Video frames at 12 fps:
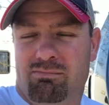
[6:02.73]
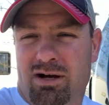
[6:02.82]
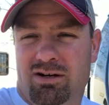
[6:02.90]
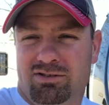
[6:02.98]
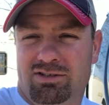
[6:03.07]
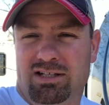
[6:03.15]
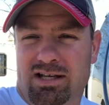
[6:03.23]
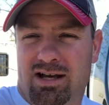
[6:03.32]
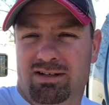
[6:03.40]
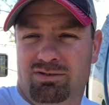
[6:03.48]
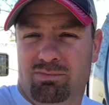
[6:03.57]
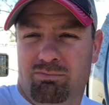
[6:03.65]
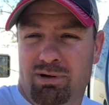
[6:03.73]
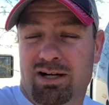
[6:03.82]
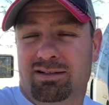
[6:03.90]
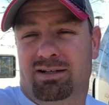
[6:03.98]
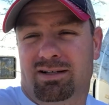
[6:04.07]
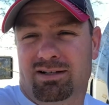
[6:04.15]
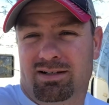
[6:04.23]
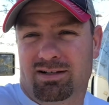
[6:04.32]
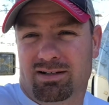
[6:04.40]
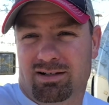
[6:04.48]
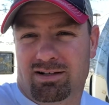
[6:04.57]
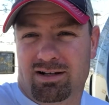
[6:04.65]
embarrassing, yes, but
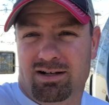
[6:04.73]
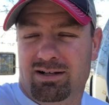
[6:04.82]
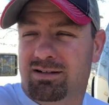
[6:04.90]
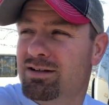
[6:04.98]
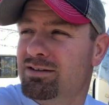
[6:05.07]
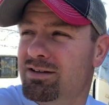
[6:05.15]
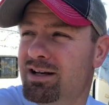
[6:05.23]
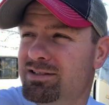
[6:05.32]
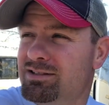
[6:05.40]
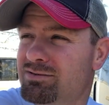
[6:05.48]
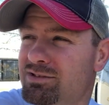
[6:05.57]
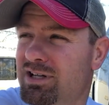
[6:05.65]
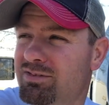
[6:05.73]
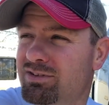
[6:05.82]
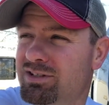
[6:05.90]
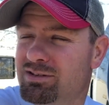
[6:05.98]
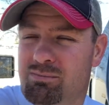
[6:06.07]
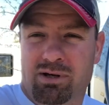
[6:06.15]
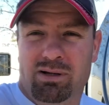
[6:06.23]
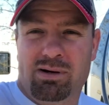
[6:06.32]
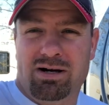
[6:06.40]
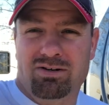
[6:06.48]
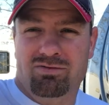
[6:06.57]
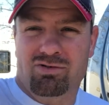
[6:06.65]
nonetheless, it's a big,
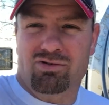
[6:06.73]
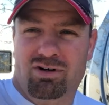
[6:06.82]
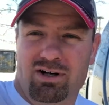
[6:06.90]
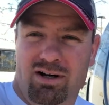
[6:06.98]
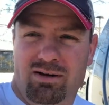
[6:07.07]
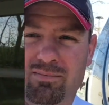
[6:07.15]
powerful truck.